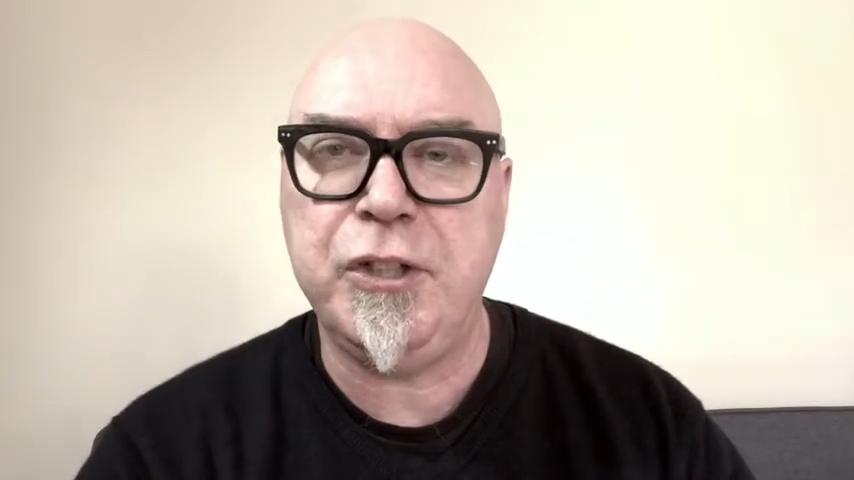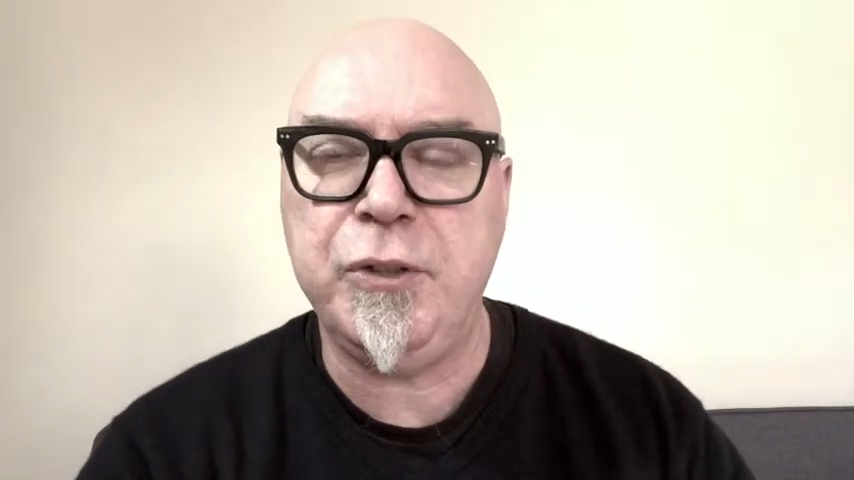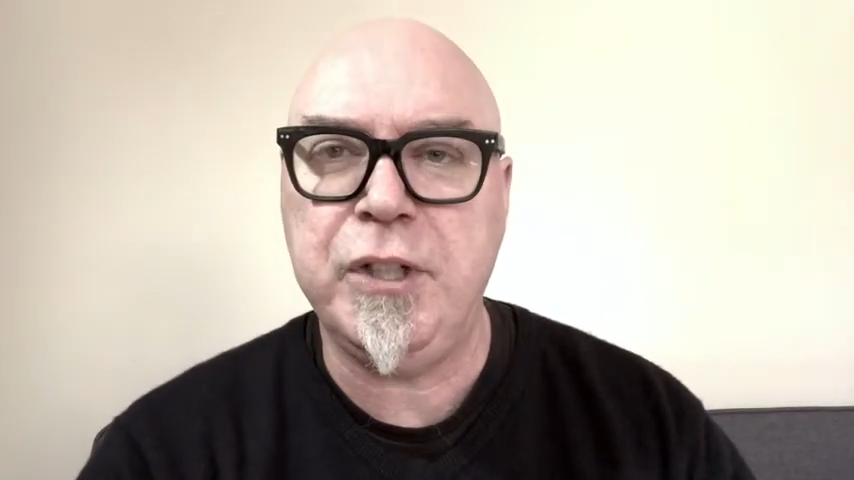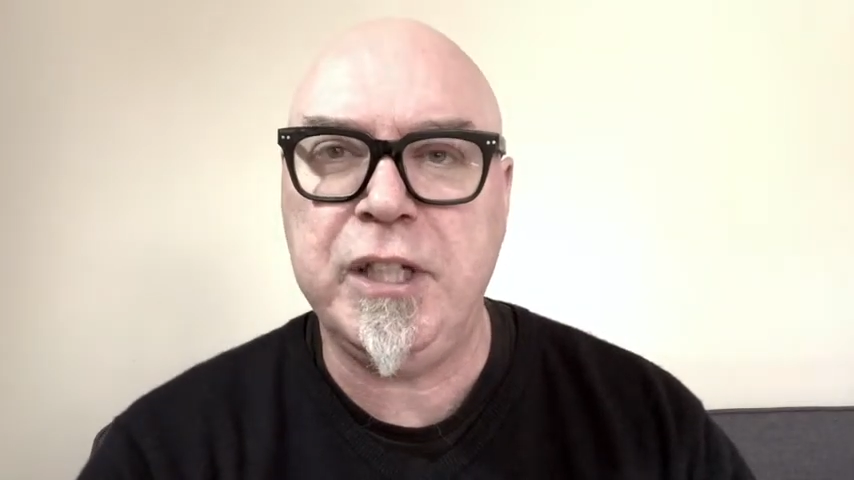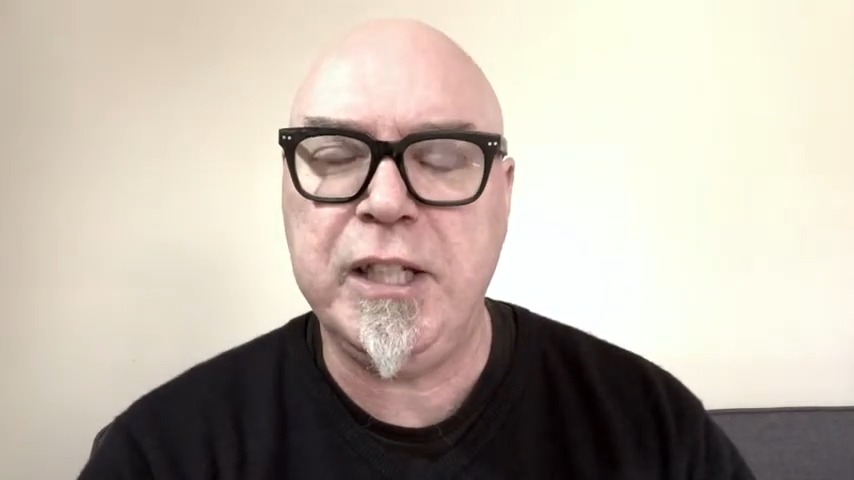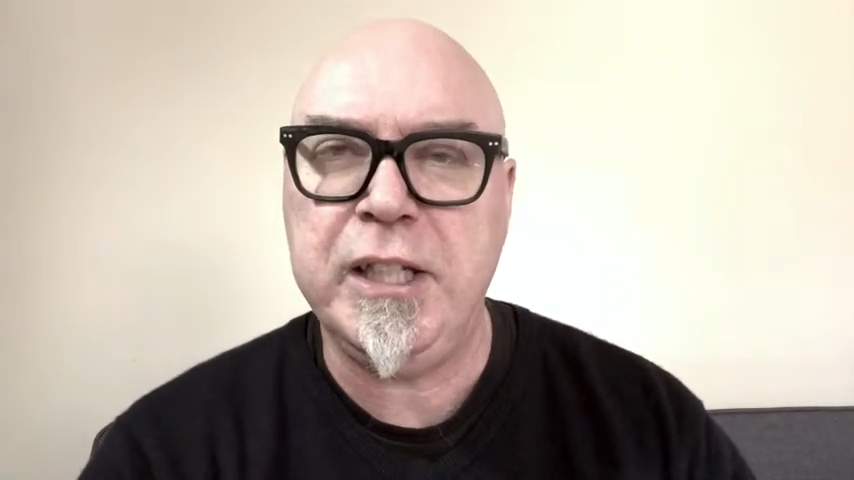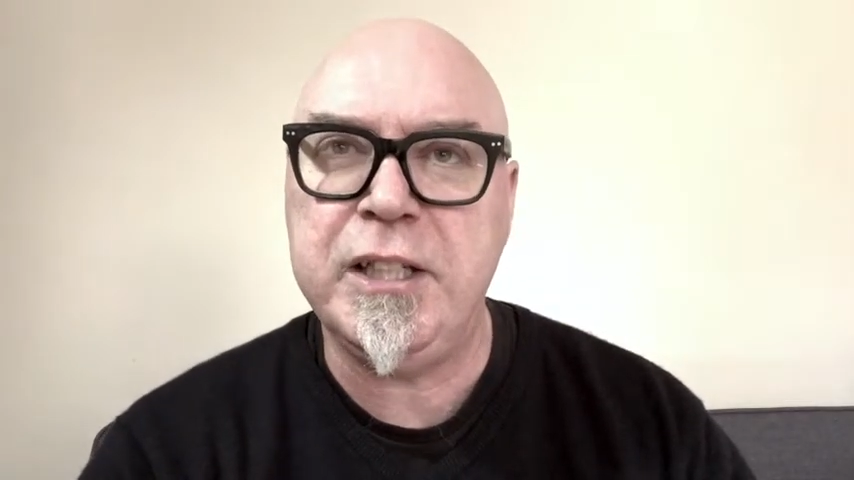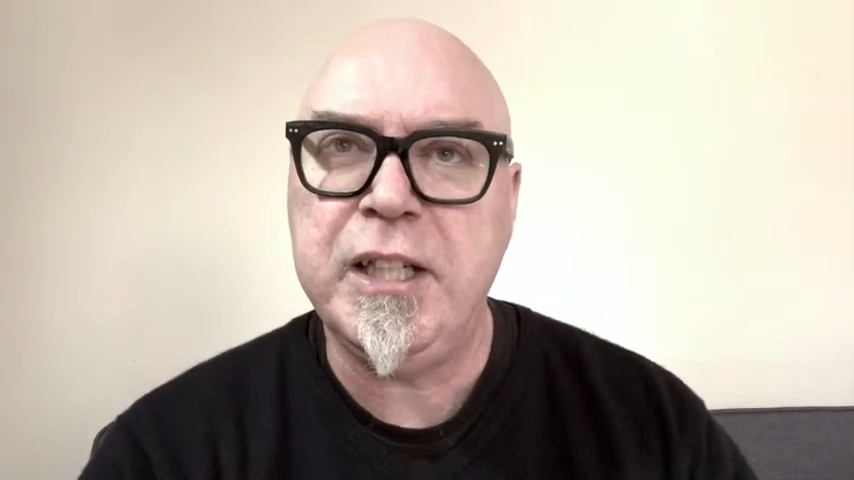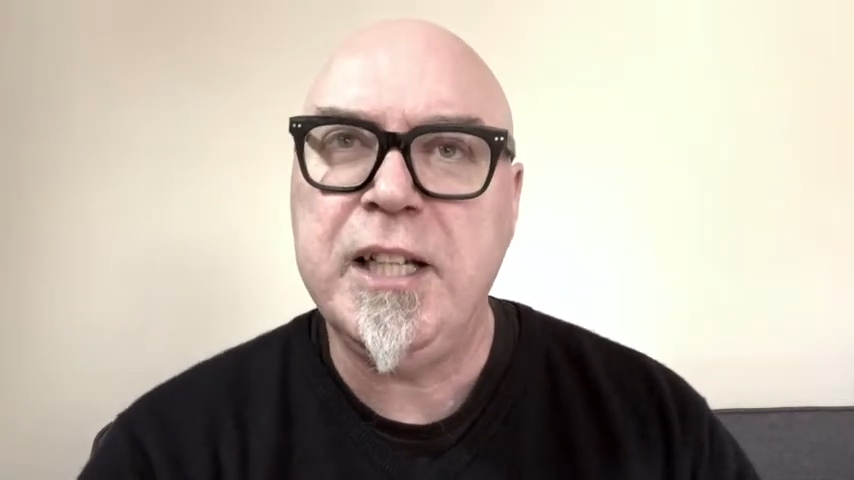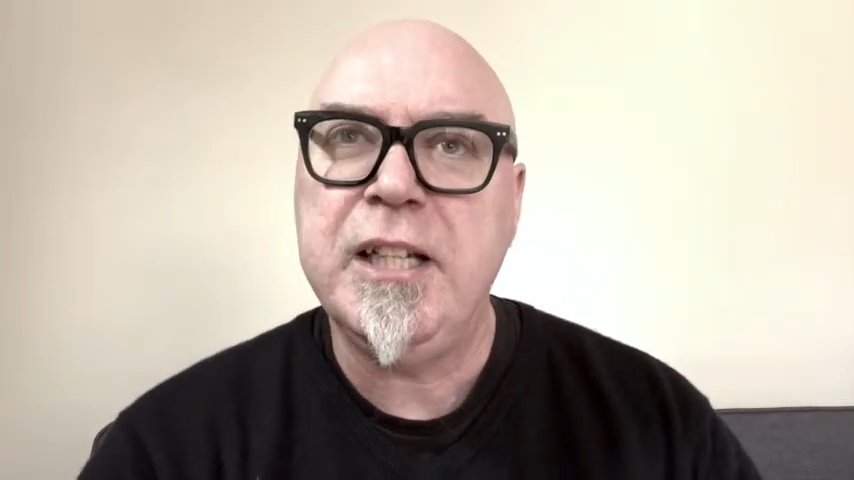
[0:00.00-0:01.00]
You need
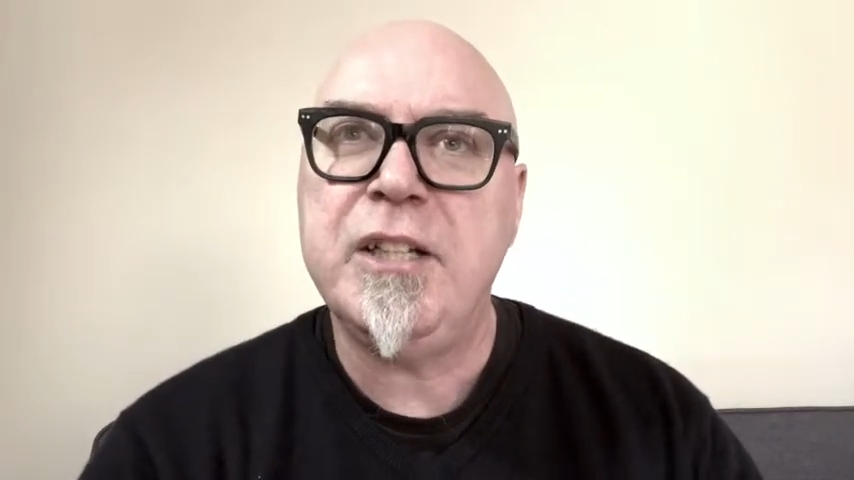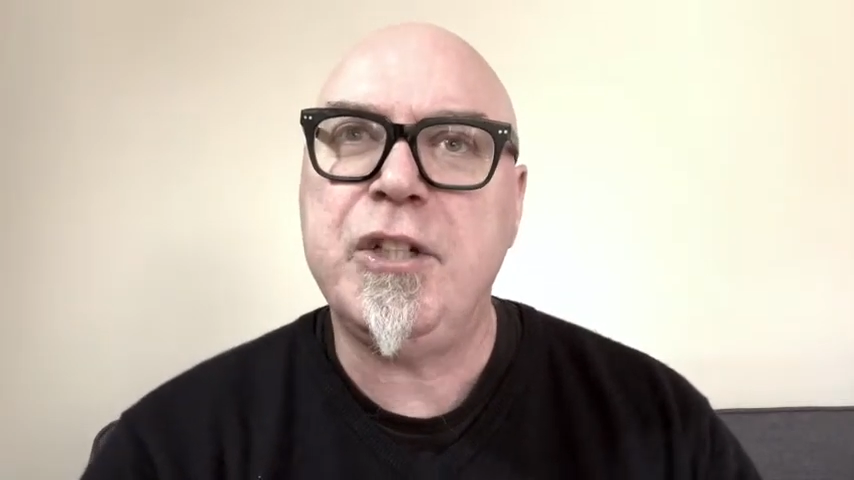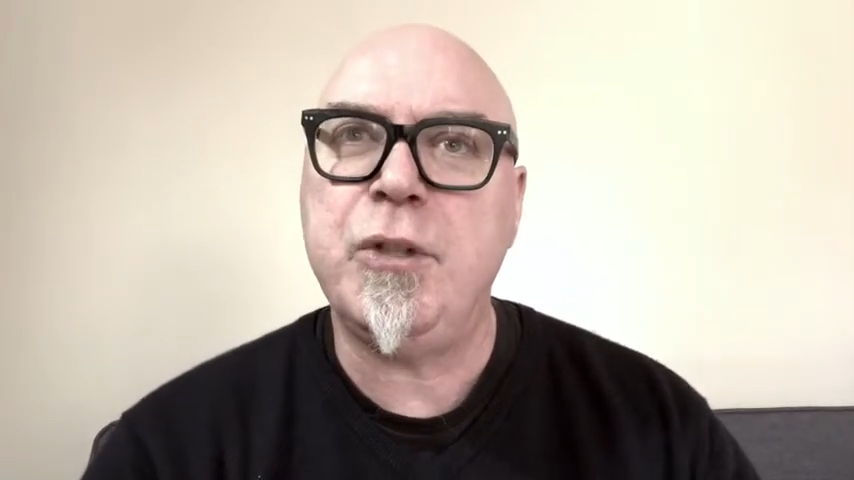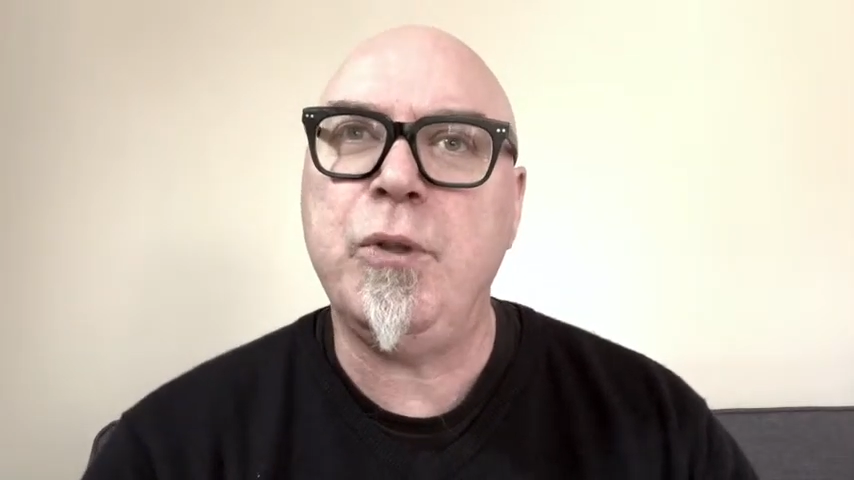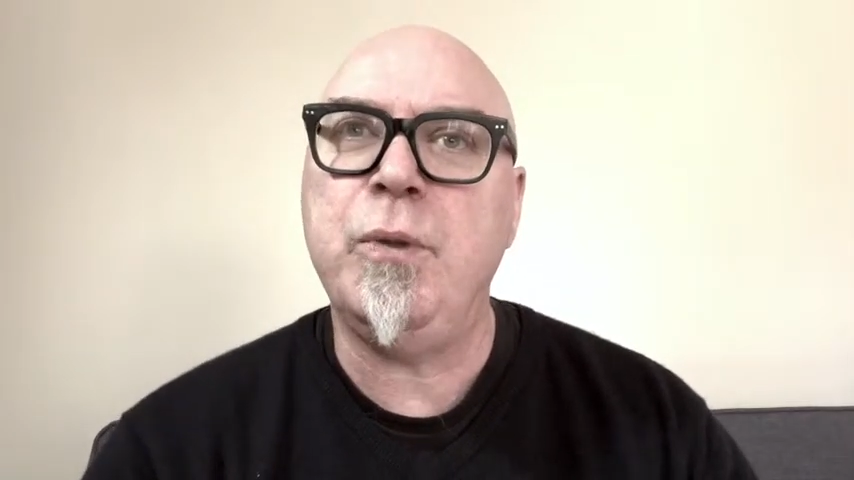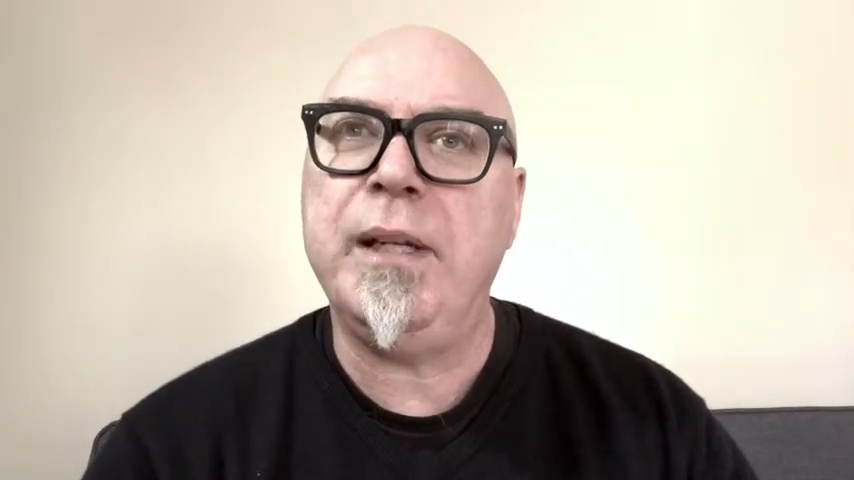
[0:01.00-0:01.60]
to